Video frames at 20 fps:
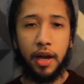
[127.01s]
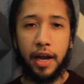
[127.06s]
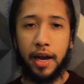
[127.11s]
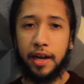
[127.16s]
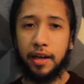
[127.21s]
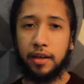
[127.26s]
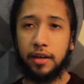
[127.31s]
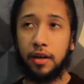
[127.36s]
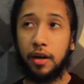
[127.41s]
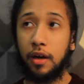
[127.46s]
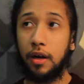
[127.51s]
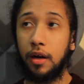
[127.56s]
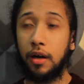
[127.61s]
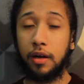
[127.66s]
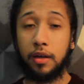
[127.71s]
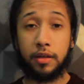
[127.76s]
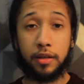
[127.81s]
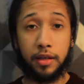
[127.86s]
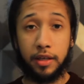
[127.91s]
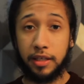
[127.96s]
and
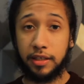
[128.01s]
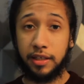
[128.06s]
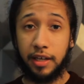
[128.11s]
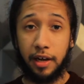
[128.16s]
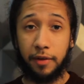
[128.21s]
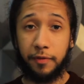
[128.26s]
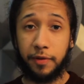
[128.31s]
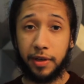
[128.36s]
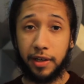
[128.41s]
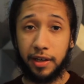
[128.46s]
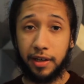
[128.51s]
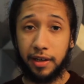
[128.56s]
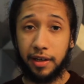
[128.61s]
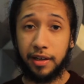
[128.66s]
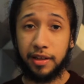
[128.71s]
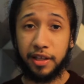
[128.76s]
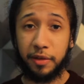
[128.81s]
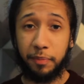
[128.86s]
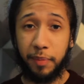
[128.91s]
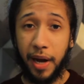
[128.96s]
let's not
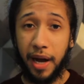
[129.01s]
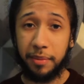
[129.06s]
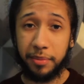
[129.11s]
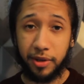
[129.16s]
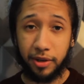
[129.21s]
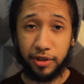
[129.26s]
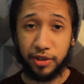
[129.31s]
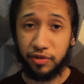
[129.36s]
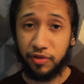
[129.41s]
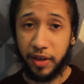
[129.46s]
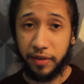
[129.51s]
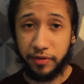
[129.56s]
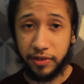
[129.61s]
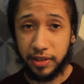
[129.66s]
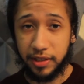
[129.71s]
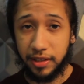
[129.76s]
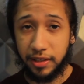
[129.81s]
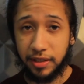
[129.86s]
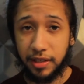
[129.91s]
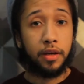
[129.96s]
forget the pop culture
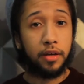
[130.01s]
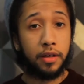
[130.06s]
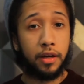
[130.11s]
references.